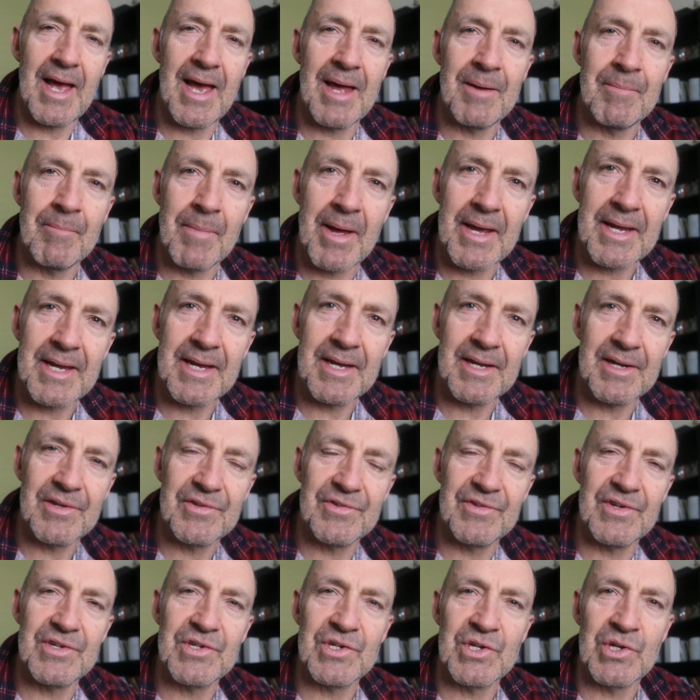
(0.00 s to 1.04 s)
and making a
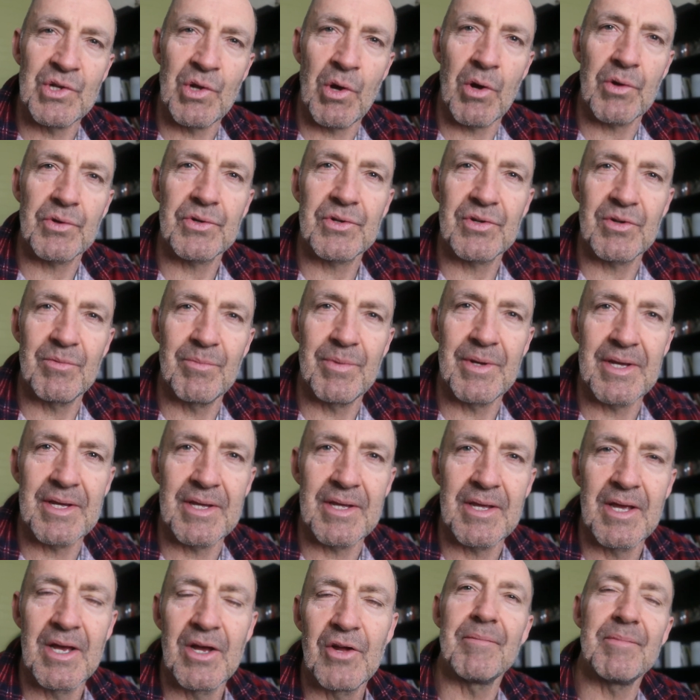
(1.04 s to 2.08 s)
decision not to
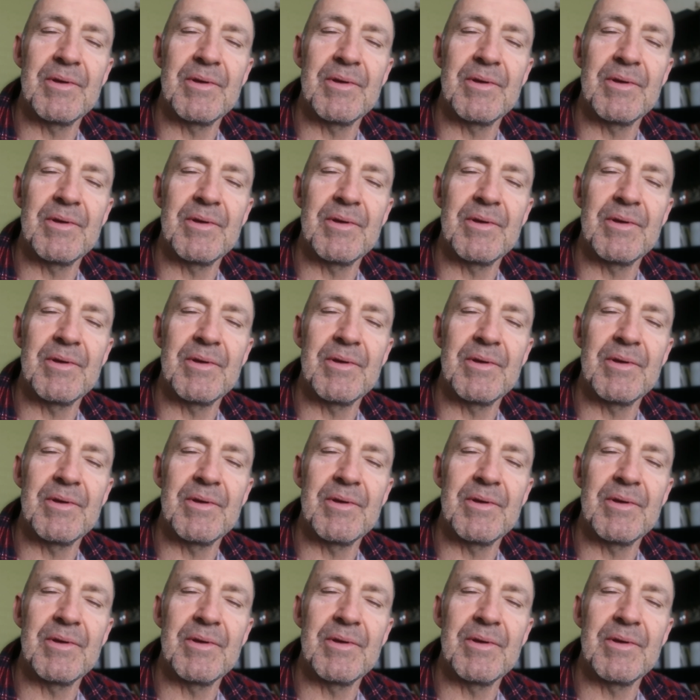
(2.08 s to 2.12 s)
be